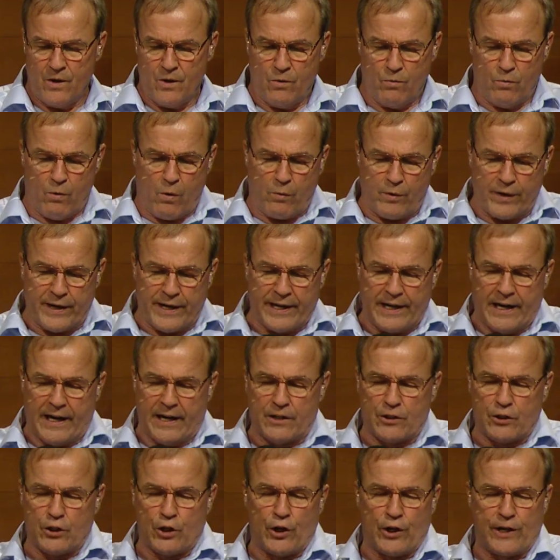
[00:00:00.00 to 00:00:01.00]
Well, we're going to
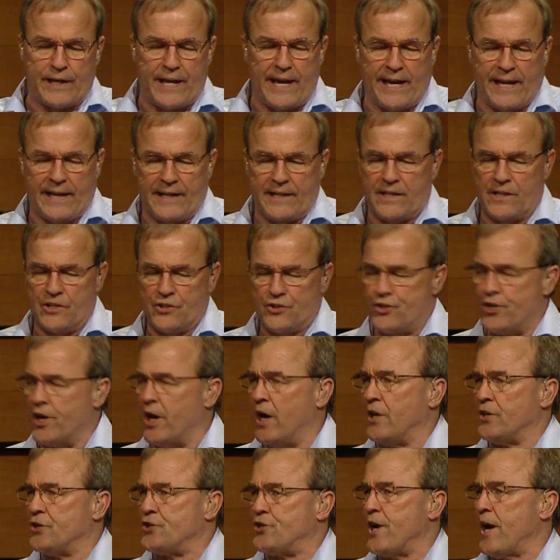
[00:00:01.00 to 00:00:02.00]
look at
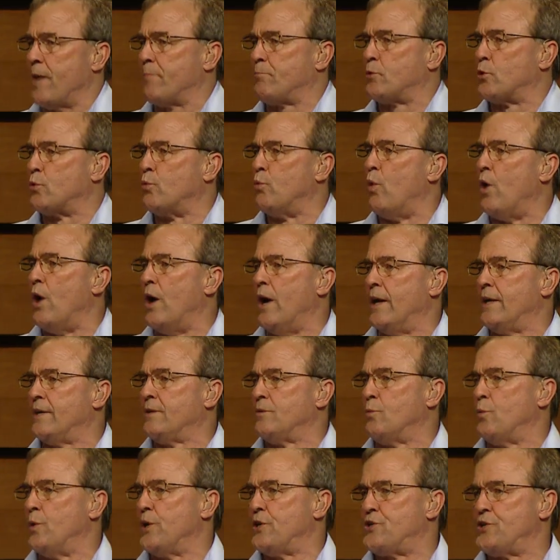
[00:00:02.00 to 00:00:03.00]
John chapter
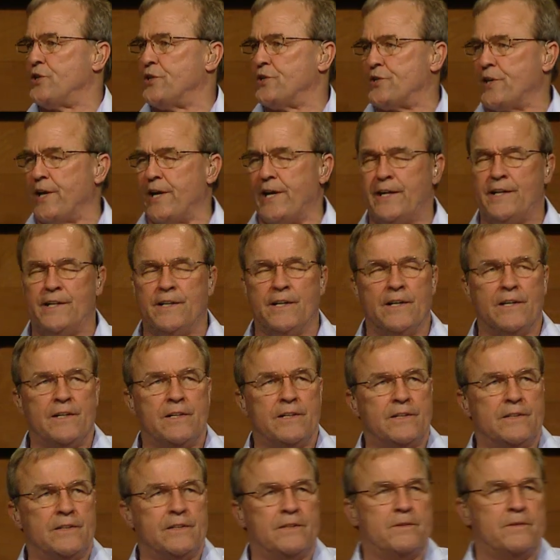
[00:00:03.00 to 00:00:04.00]
1, which is a
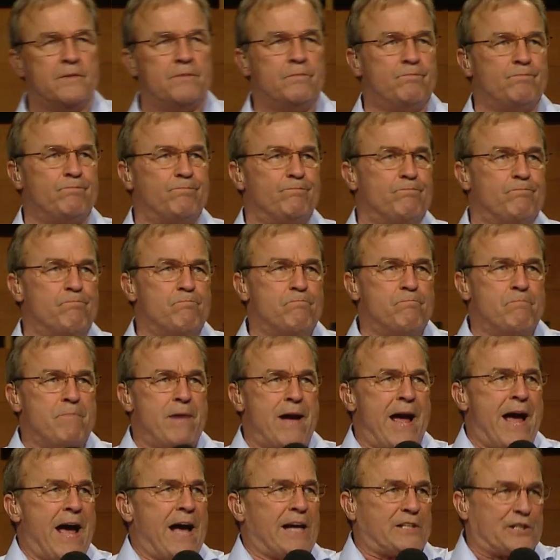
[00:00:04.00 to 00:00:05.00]

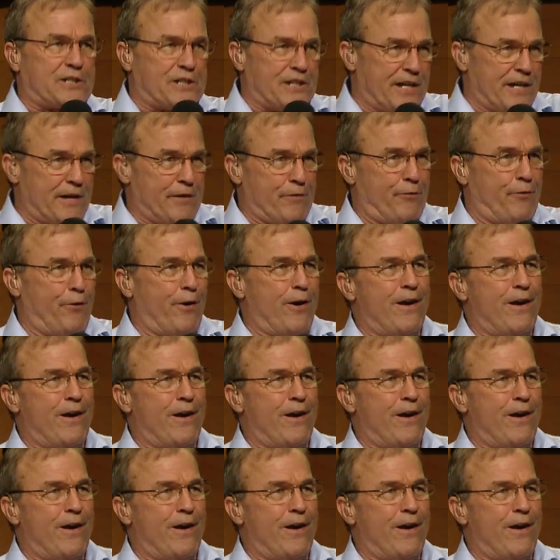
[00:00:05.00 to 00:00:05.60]
massive,